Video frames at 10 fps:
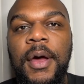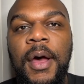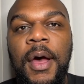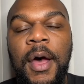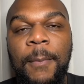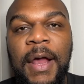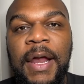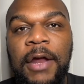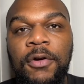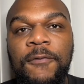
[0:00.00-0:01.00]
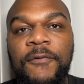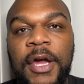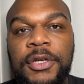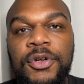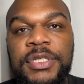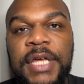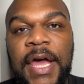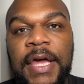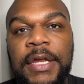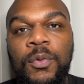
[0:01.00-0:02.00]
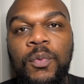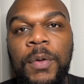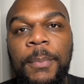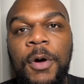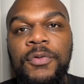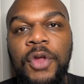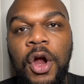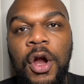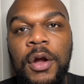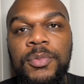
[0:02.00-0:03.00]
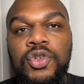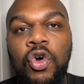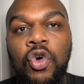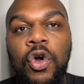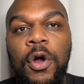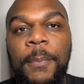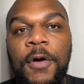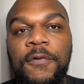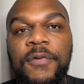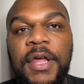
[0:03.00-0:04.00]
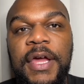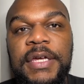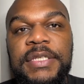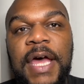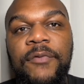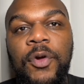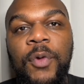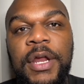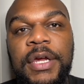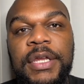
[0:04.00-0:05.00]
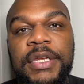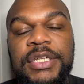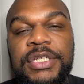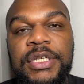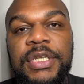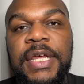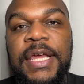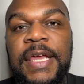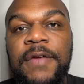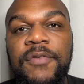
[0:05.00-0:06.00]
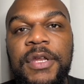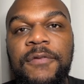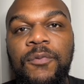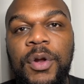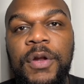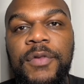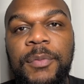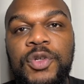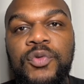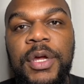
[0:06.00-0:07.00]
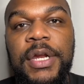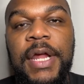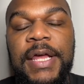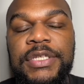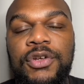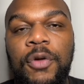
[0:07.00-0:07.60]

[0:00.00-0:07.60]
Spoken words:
A bilateral factor is added when both arms or both legs have a rated condition, even if one of them is rated at 0%.